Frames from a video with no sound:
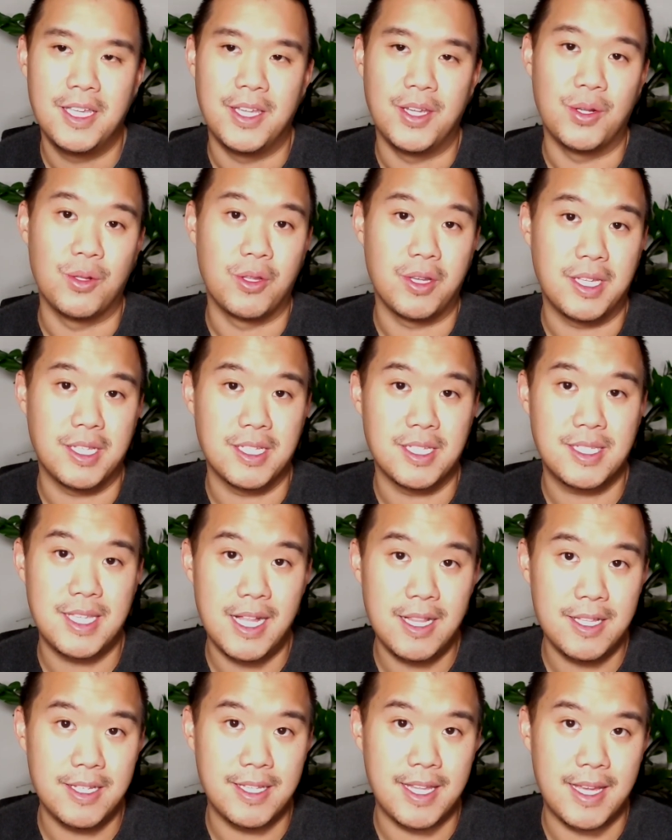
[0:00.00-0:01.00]
You're looking to
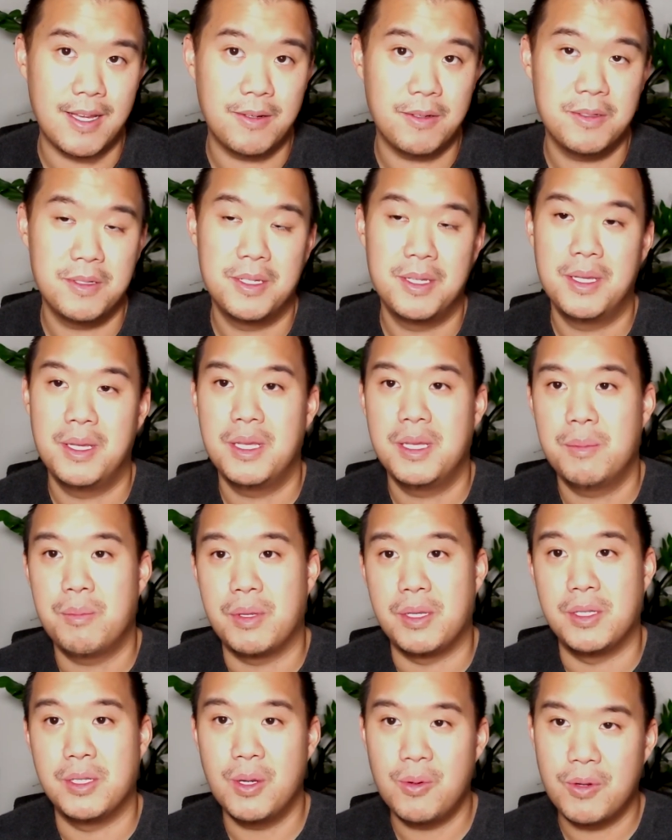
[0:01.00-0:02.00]
sell it now,
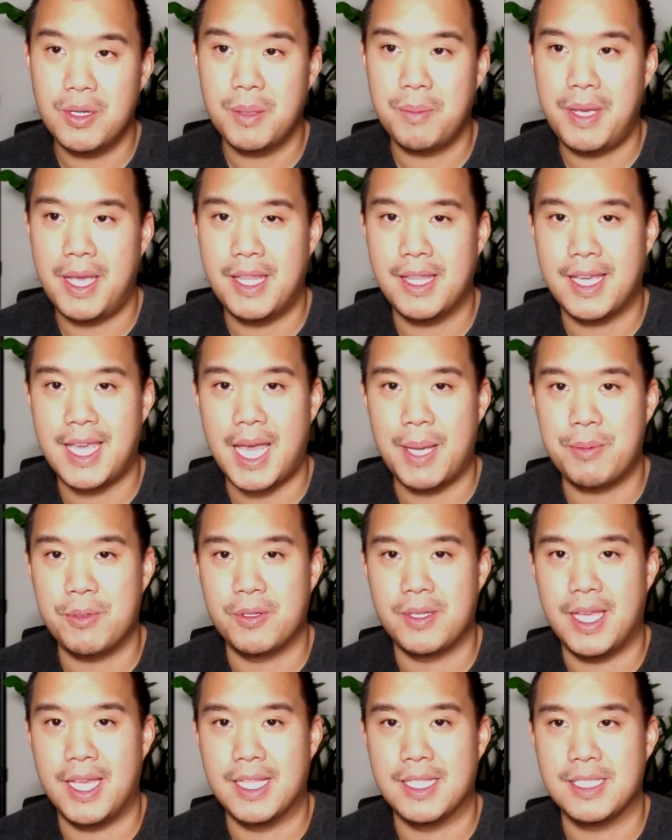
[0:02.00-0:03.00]
but you don't want to pay the
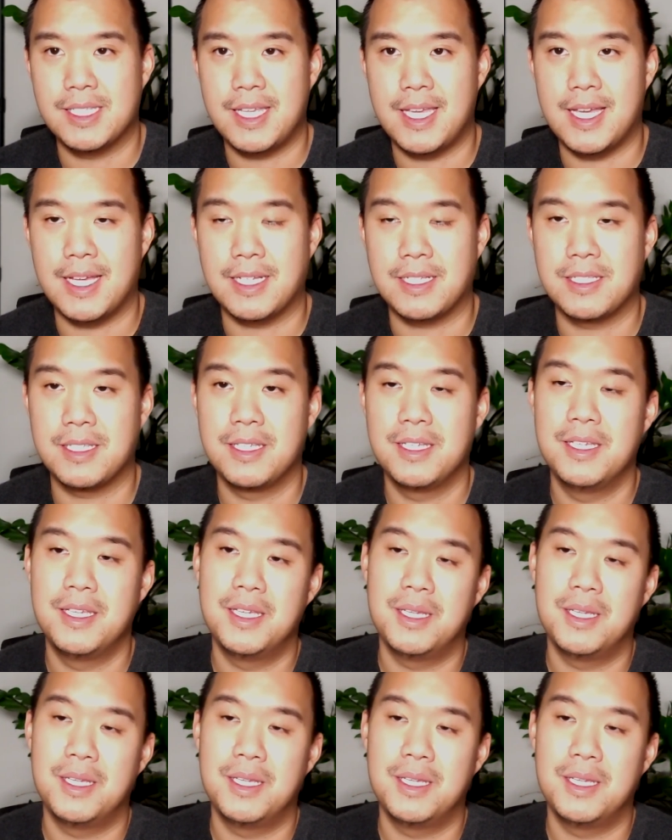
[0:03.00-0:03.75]
capital gains tax